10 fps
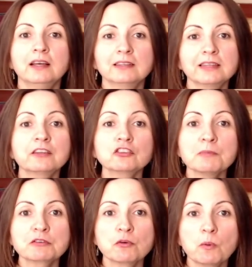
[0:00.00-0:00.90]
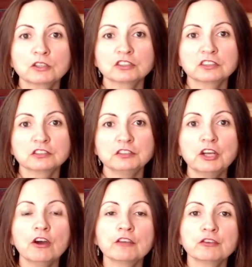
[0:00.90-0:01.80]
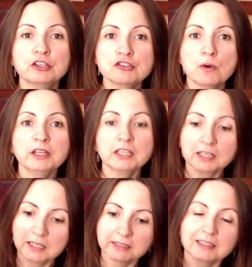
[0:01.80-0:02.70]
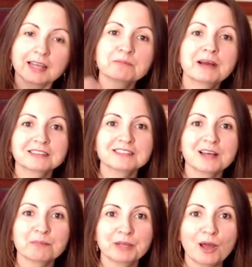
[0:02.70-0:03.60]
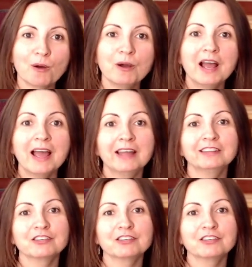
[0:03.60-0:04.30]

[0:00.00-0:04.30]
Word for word: Thank you so much for watching this video. If you enjoyed, click the like button down below and